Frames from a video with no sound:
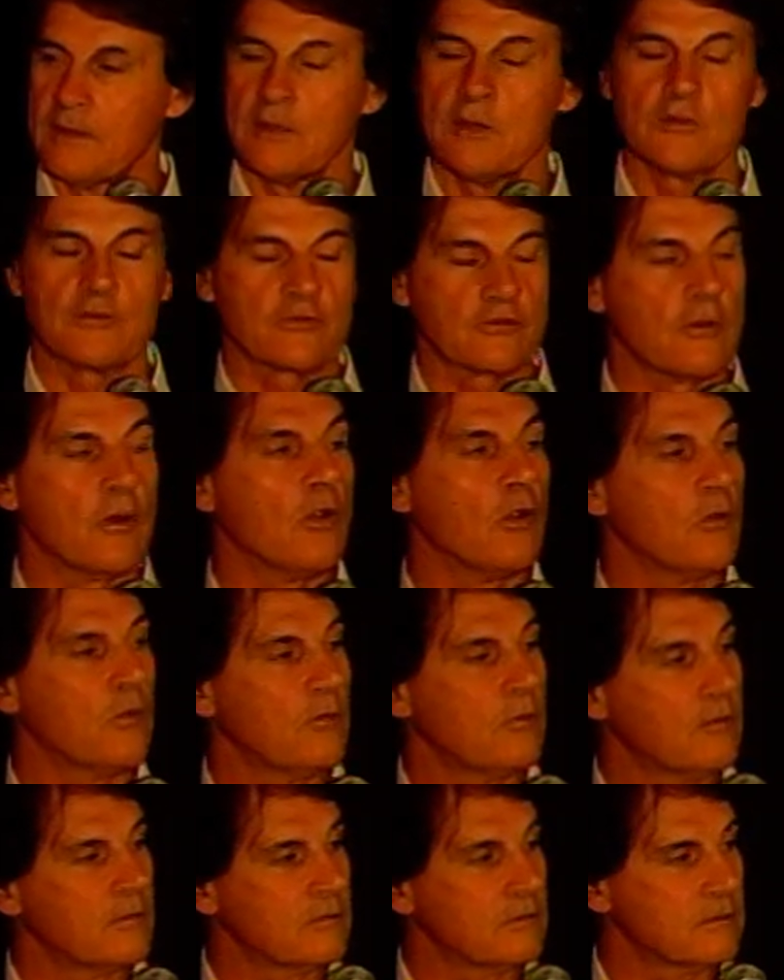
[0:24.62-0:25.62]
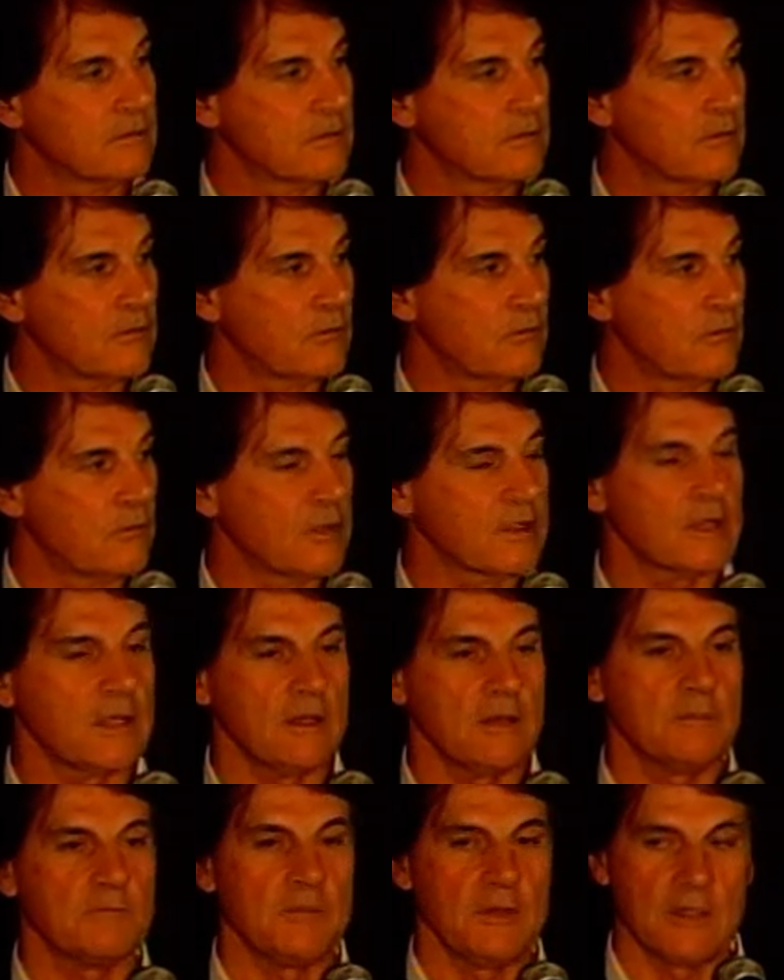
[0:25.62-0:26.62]
So
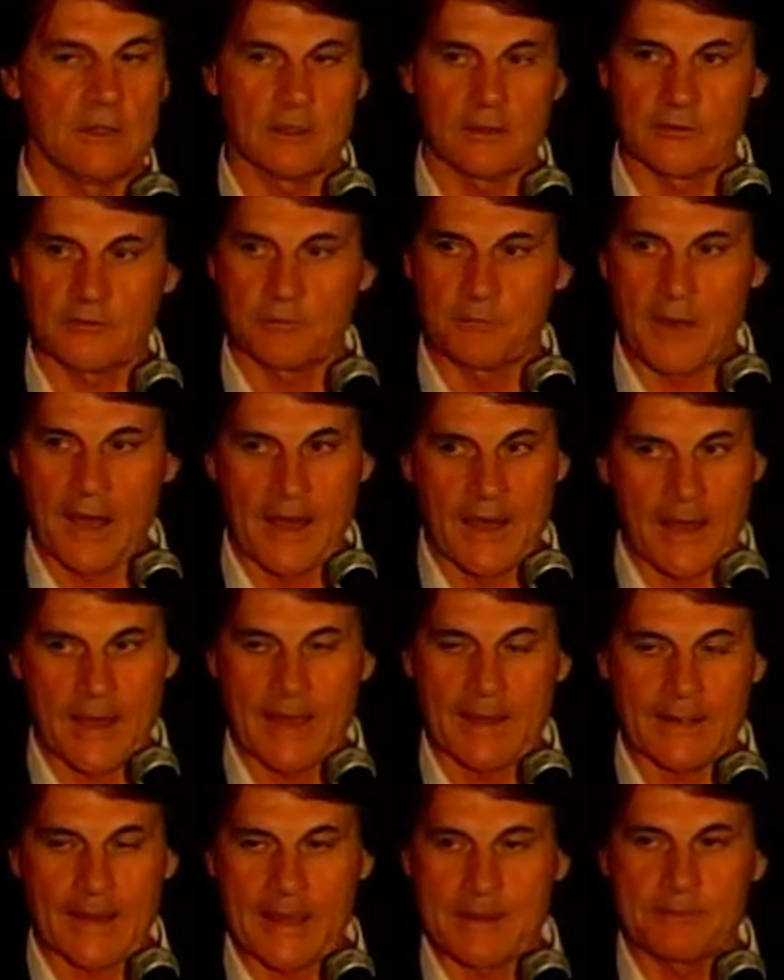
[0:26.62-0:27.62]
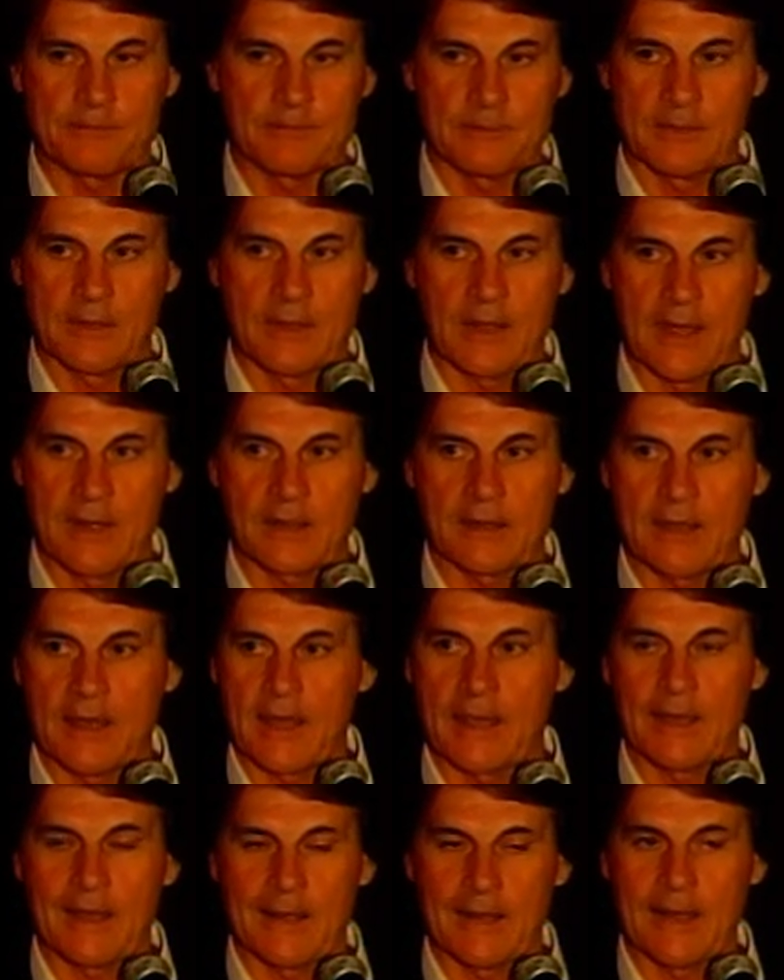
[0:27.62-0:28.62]
Rickey, being a highlight kind of guy,
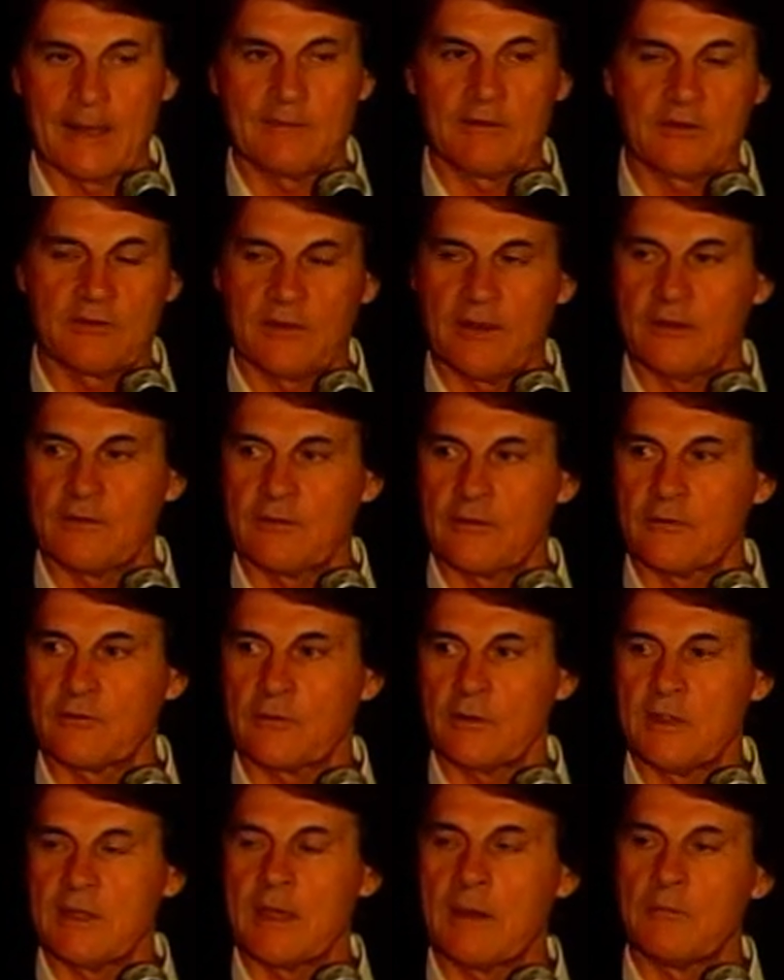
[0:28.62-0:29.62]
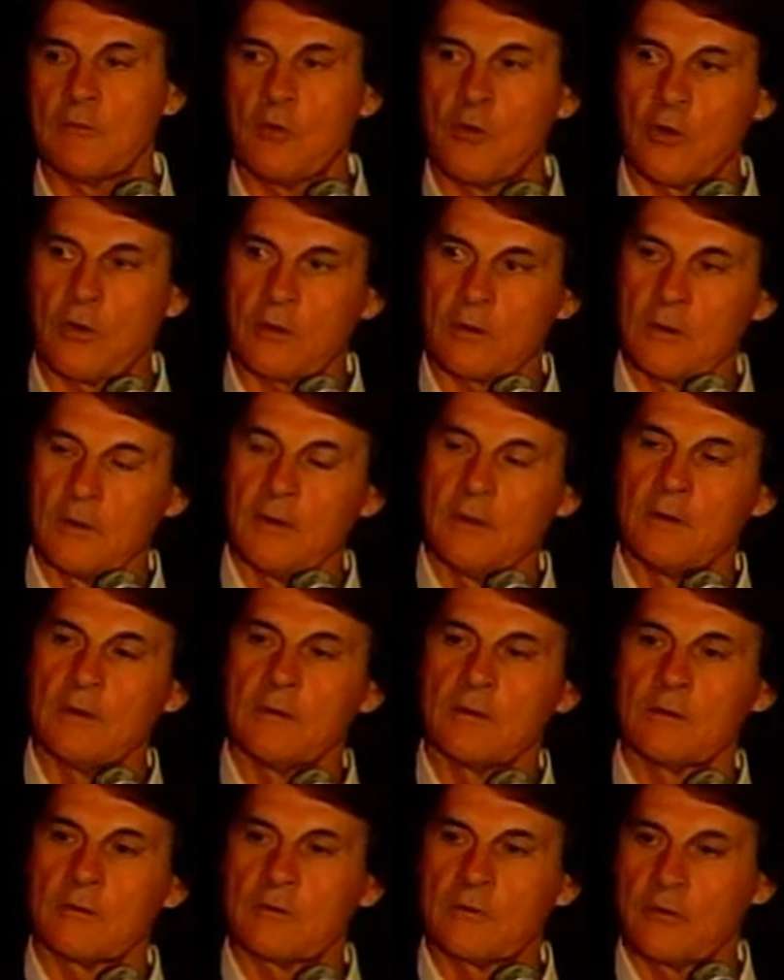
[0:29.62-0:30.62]
got a lot of attention, so he got more
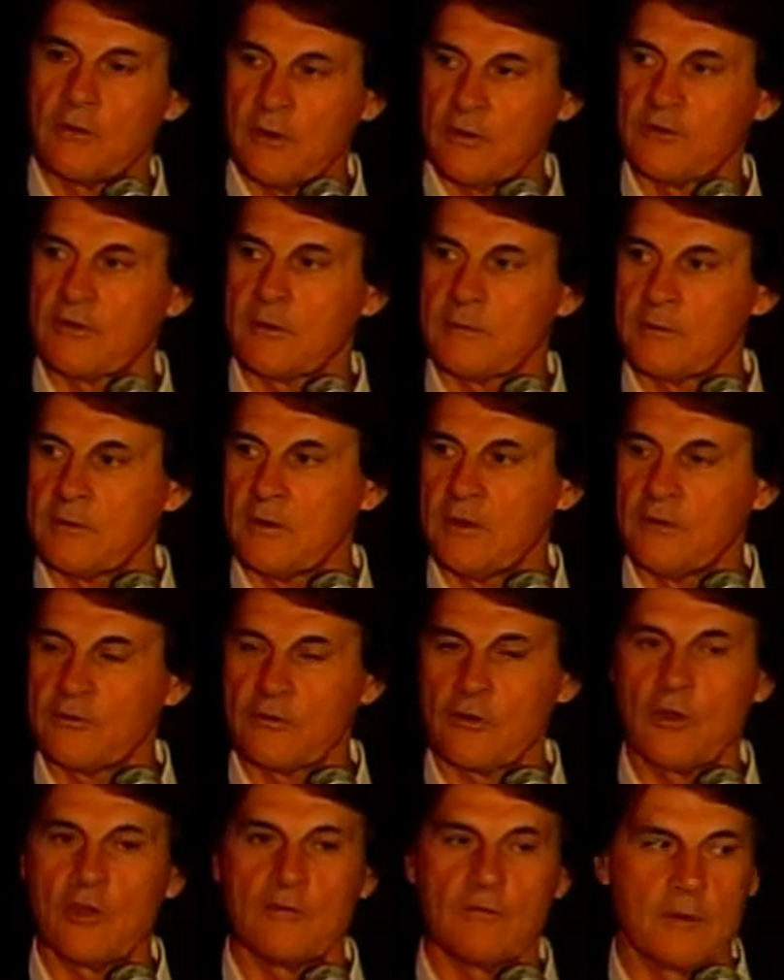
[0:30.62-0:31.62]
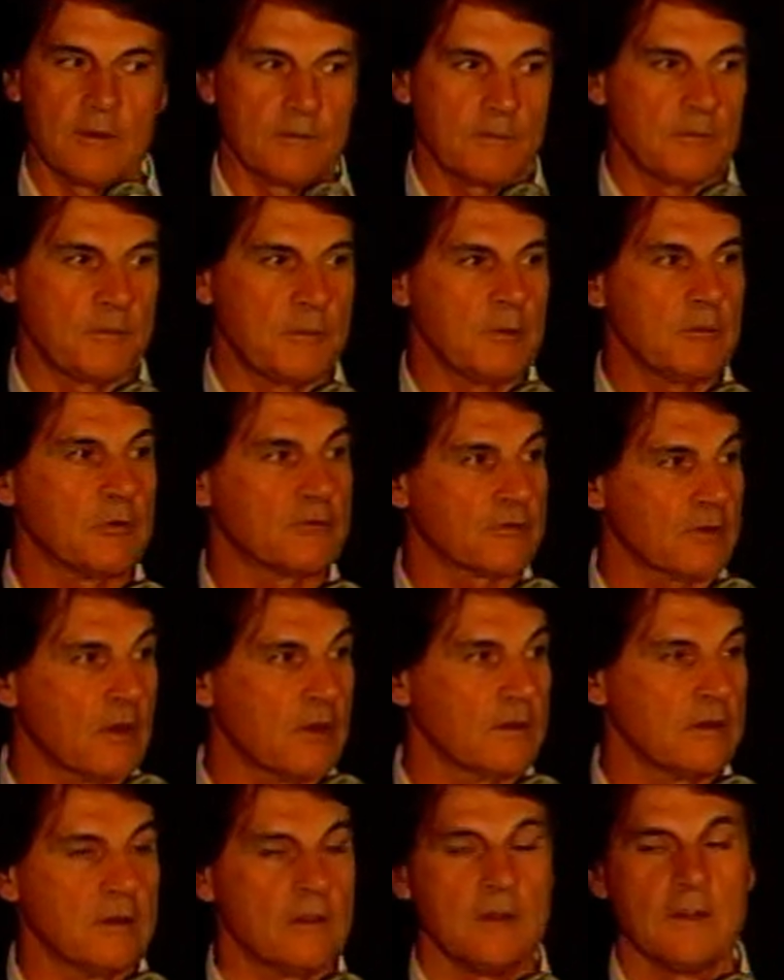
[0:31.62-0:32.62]
criticism than he deserved, and people
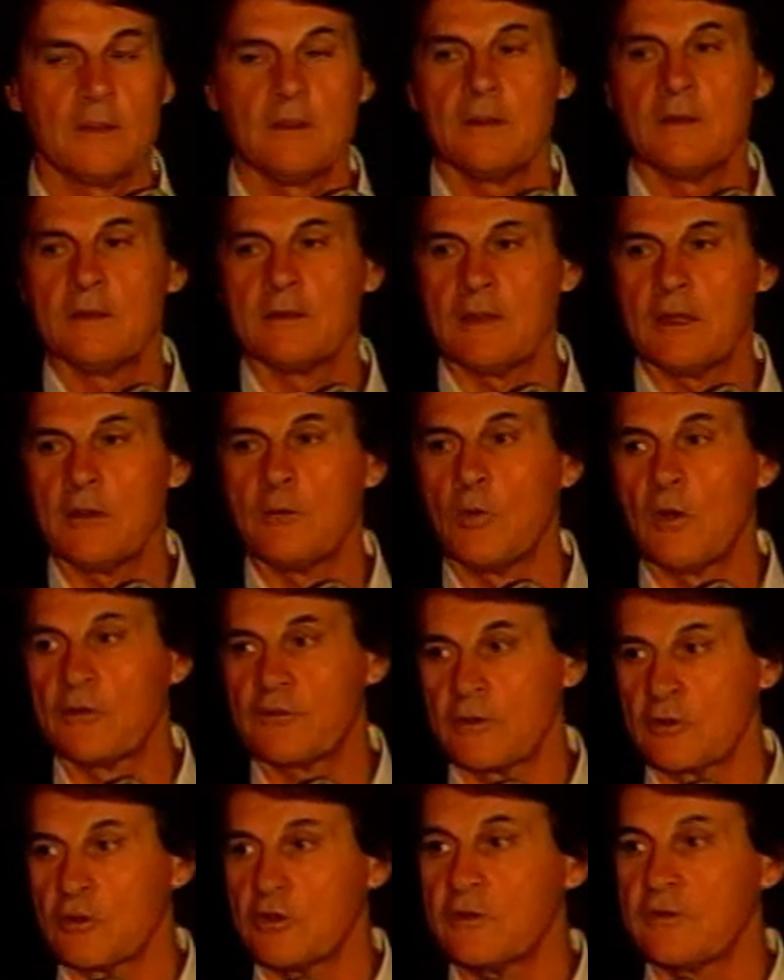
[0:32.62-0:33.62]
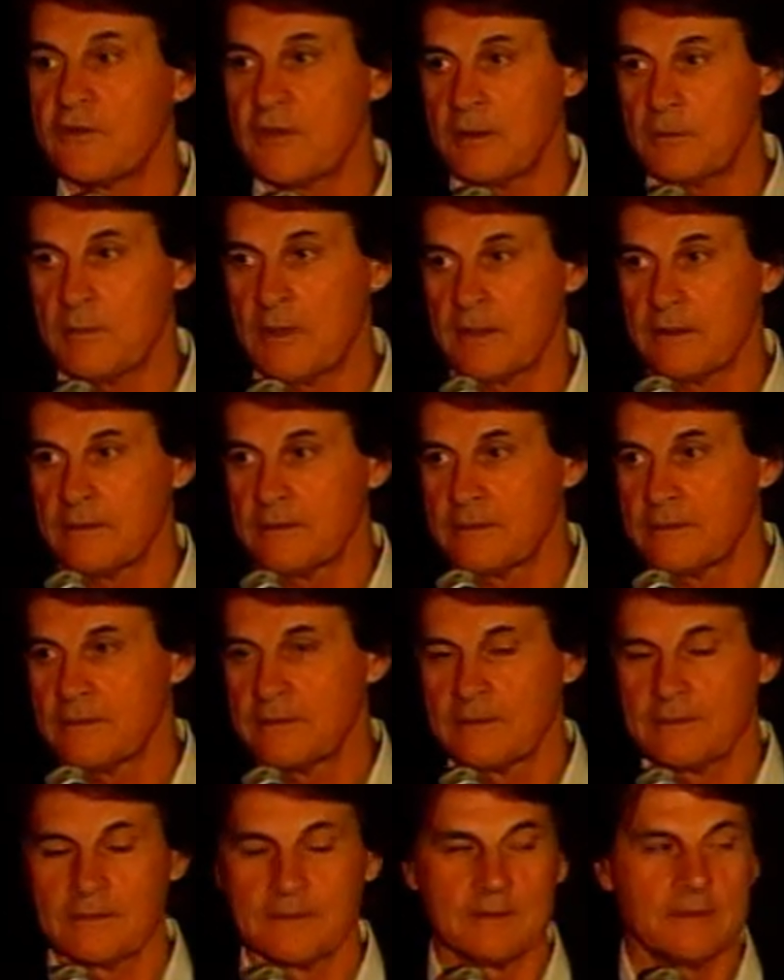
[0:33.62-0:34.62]
thought that he wasn't a good teammate.
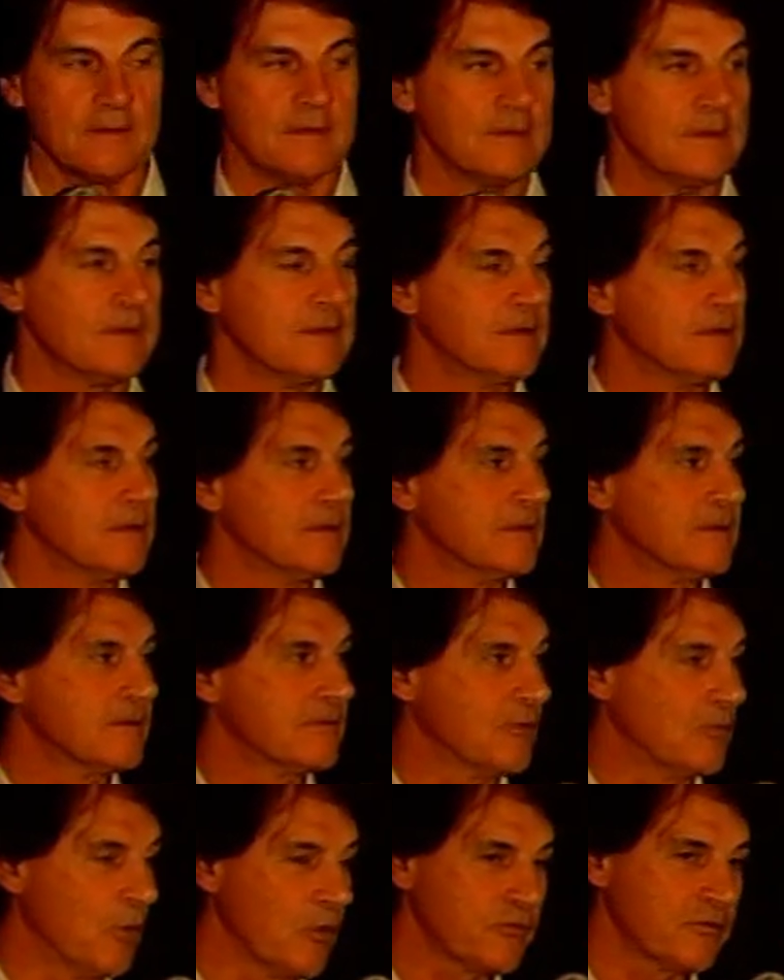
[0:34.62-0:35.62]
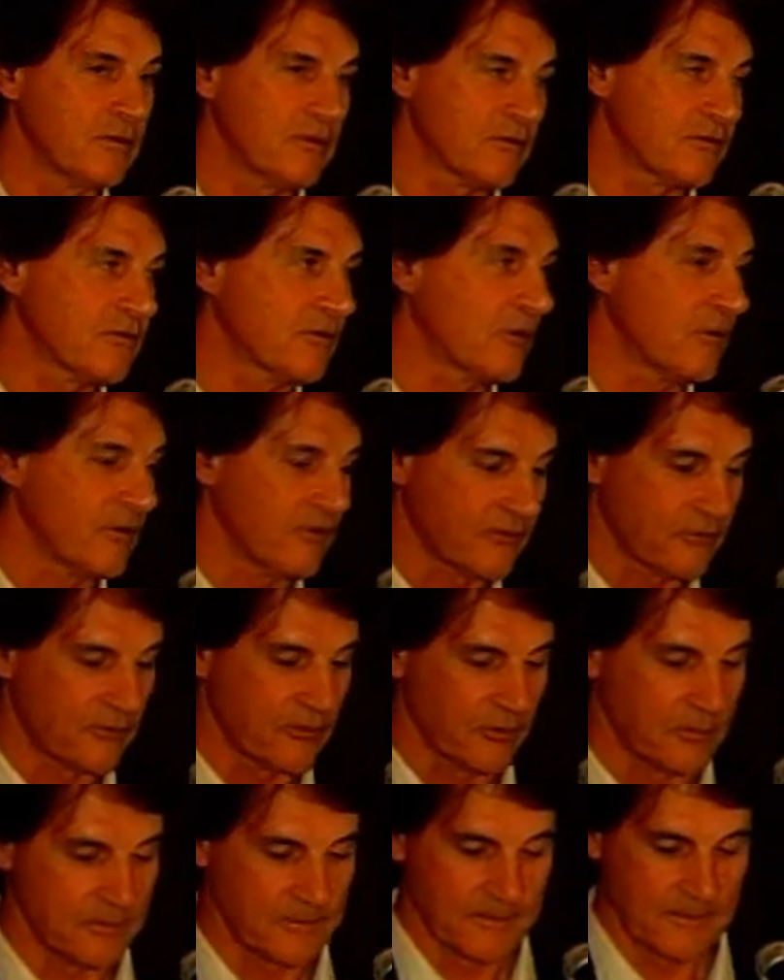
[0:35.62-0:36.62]
So most of this story is true.